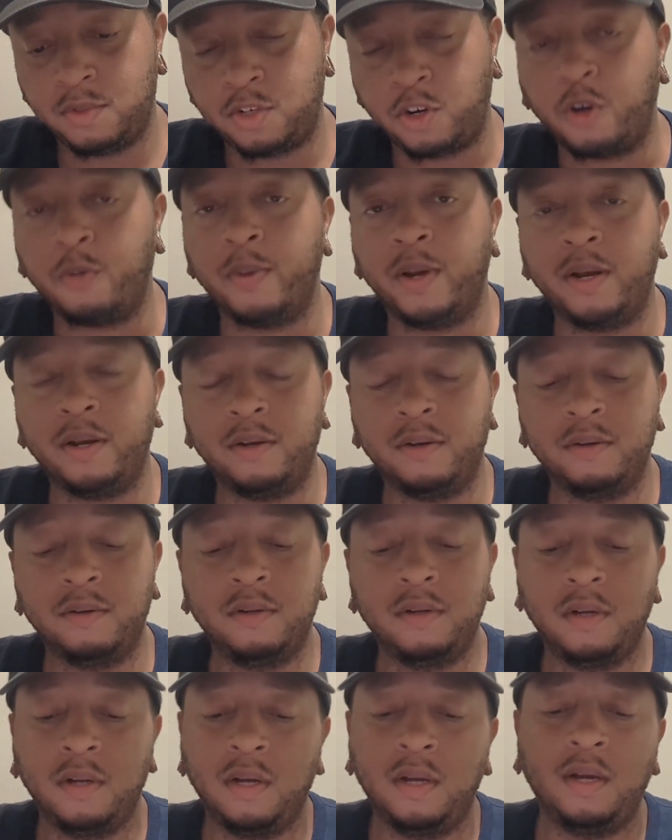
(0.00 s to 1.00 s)
Charmander.
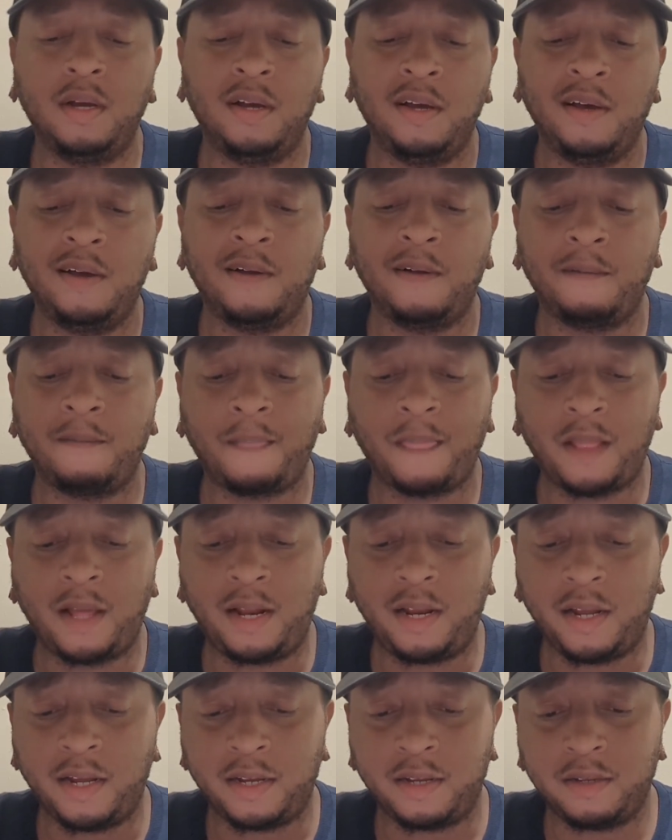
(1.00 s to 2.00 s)

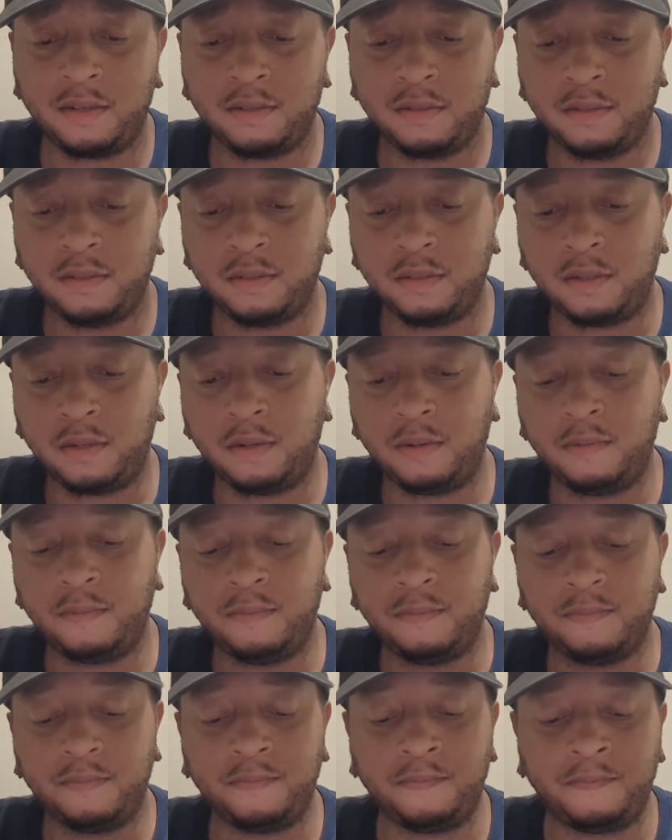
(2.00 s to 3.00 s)
I like it.
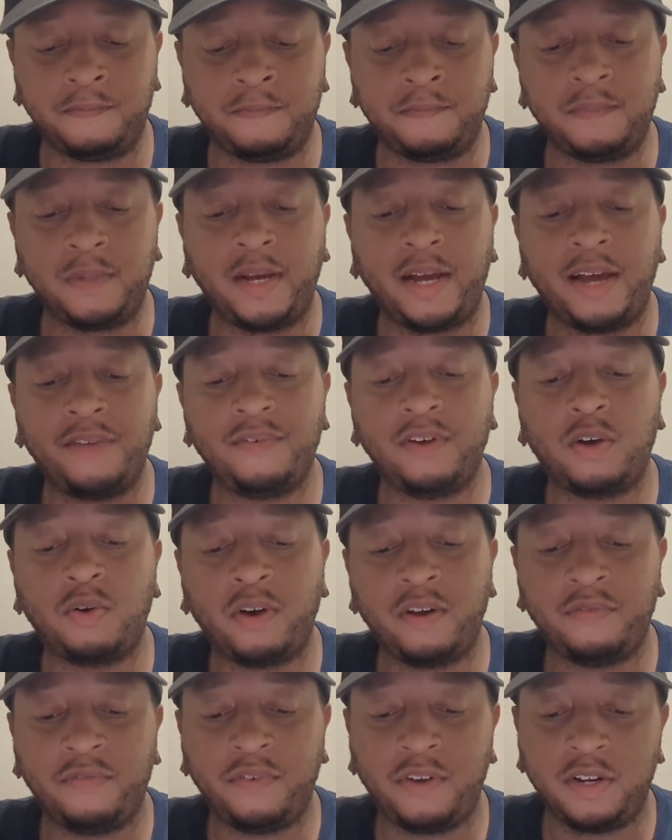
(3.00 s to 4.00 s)
I haven't
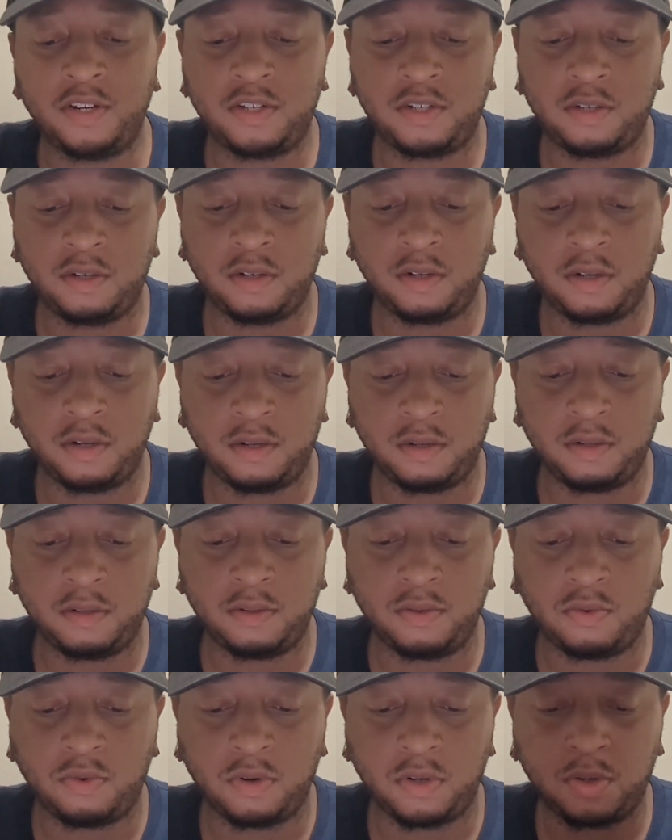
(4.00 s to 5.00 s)
quite finished the
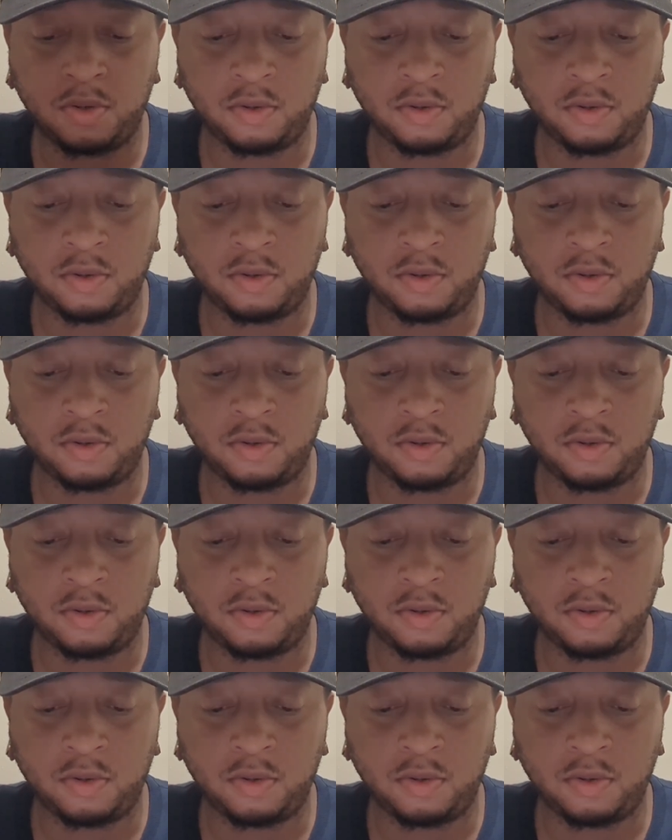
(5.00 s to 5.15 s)
War